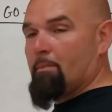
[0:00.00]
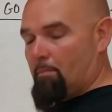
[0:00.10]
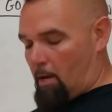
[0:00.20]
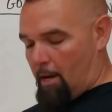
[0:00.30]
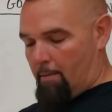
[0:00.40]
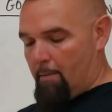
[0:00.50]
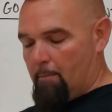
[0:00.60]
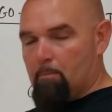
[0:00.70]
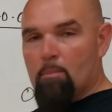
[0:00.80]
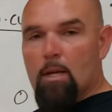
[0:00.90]
Okay?
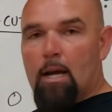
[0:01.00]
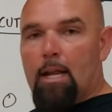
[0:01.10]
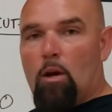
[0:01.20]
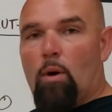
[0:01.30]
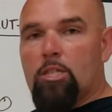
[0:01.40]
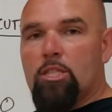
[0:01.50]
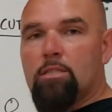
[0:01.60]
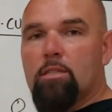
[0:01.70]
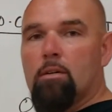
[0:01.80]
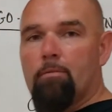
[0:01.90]
Any
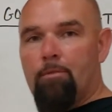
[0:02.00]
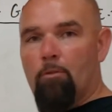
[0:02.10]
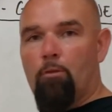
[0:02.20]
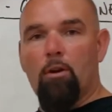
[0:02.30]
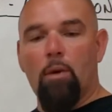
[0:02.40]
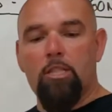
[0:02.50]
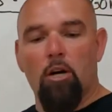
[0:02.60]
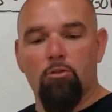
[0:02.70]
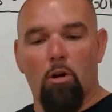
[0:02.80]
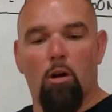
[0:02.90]
questions? Feel free to reach
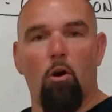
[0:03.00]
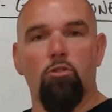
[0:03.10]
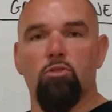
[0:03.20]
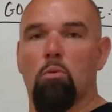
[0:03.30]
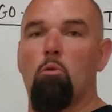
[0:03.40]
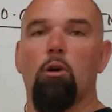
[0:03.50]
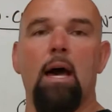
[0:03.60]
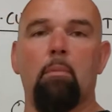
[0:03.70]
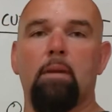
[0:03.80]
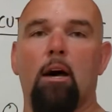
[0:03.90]
out to our coaches. We're more than
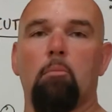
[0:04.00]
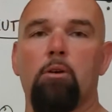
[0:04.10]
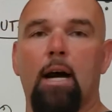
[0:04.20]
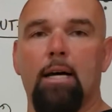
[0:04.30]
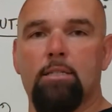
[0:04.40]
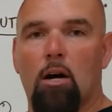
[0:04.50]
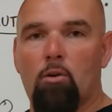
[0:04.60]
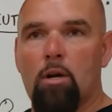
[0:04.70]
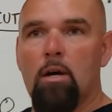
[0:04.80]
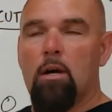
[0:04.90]
happy to help you guys out.